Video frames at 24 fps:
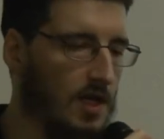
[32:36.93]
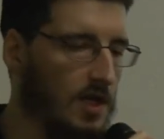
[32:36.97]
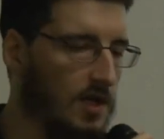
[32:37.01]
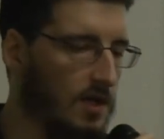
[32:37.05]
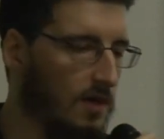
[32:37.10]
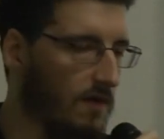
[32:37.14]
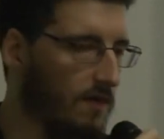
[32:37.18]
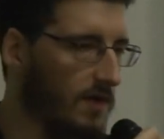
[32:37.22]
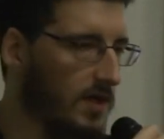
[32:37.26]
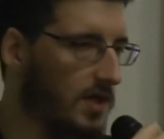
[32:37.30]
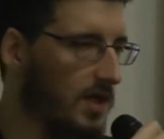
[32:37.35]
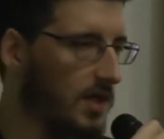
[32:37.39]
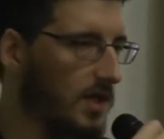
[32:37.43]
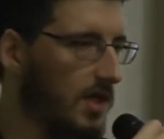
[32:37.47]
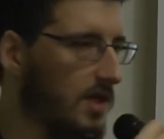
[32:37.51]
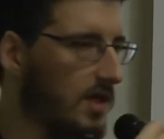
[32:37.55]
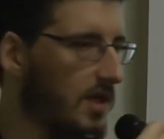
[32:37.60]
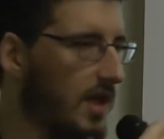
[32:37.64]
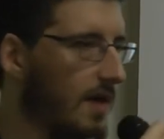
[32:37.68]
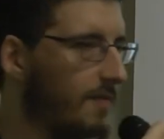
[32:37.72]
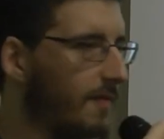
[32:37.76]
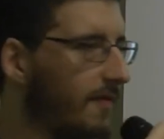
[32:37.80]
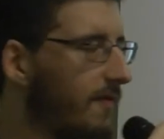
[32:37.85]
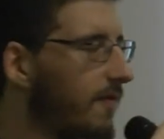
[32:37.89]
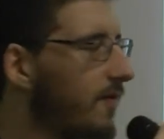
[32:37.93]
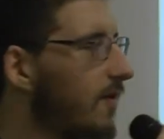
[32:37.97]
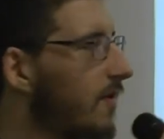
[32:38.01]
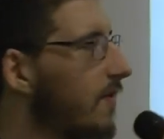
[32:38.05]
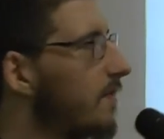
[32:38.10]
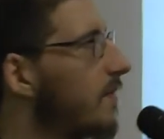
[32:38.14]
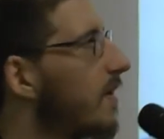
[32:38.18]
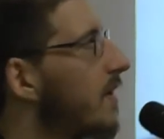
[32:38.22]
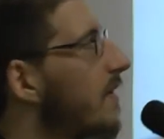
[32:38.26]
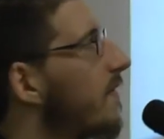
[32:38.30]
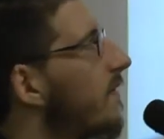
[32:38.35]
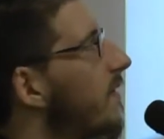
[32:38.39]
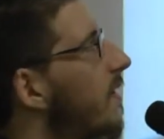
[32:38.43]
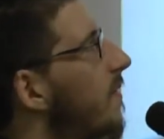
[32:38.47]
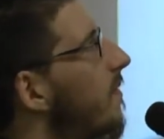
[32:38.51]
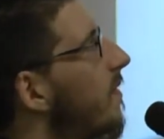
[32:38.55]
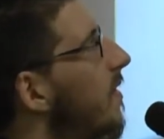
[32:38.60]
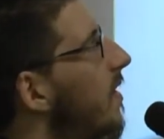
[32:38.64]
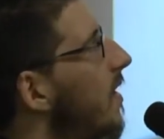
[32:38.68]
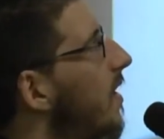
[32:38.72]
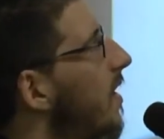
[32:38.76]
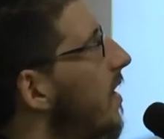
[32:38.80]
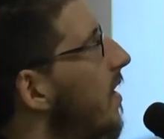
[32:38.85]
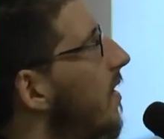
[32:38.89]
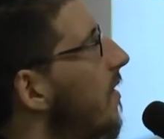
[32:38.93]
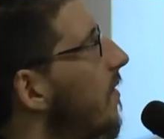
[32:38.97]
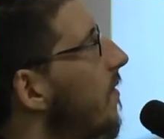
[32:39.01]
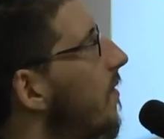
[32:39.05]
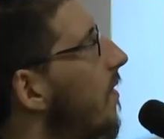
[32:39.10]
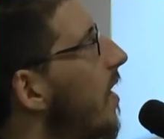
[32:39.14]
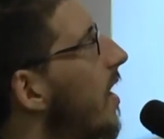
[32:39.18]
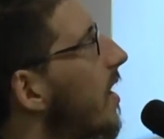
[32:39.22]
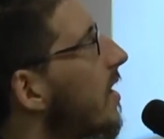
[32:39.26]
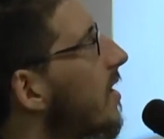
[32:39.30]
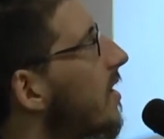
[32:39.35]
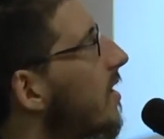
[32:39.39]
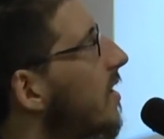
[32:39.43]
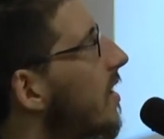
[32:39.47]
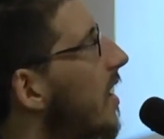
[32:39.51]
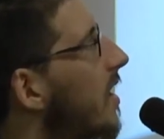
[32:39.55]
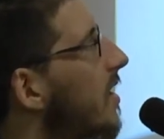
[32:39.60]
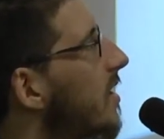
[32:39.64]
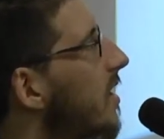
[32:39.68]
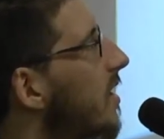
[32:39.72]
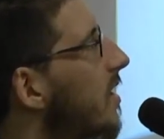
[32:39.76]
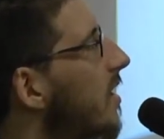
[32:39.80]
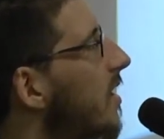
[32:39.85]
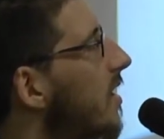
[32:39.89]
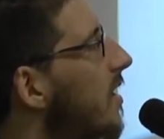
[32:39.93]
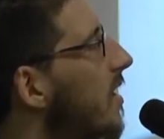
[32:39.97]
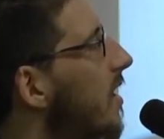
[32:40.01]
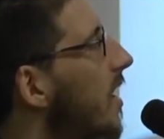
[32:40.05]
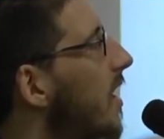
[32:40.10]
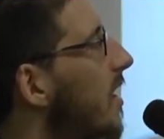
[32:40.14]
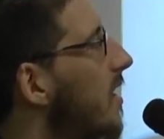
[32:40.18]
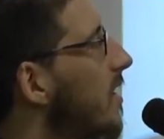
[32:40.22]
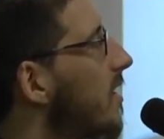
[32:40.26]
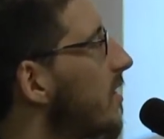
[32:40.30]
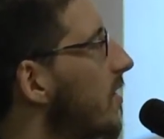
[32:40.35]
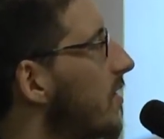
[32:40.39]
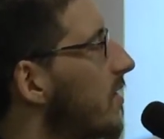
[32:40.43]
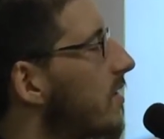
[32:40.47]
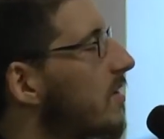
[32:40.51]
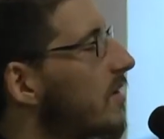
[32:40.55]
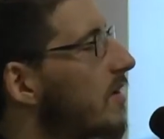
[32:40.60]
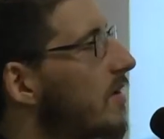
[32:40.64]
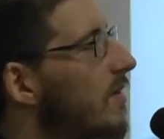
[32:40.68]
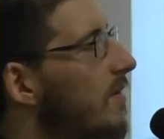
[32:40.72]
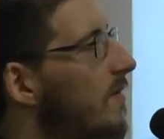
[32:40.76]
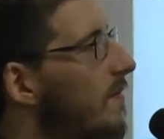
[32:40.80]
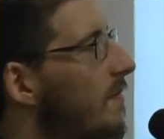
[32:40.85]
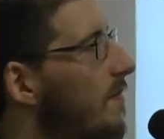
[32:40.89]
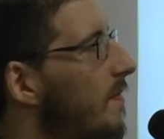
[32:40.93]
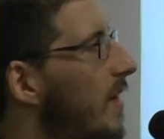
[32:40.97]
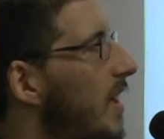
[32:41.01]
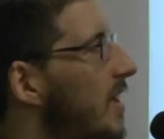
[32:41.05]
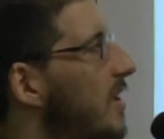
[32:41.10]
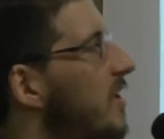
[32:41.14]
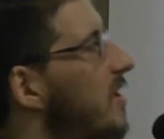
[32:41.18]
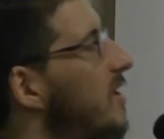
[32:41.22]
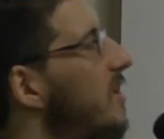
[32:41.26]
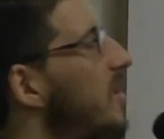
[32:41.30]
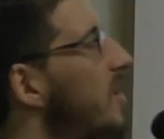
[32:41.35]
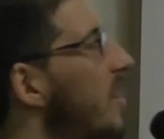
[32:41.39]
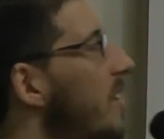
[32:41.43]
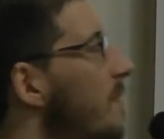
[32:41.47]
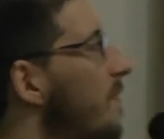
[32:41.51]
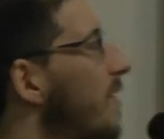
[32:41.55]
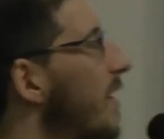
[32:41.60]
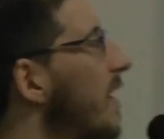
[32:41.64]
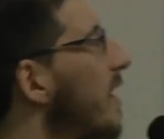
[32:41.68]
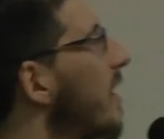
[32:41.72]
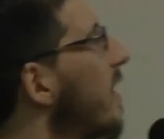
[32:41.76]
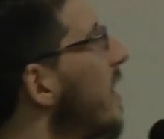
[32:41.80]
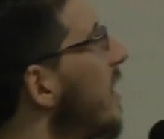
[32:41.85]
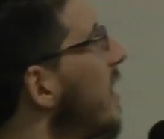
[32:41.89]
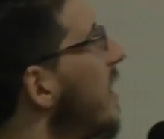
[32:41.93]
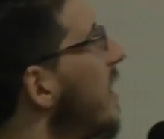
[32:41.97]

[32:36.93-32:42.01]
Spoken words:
So this is a step forward from what NASA did, and is also much cheaper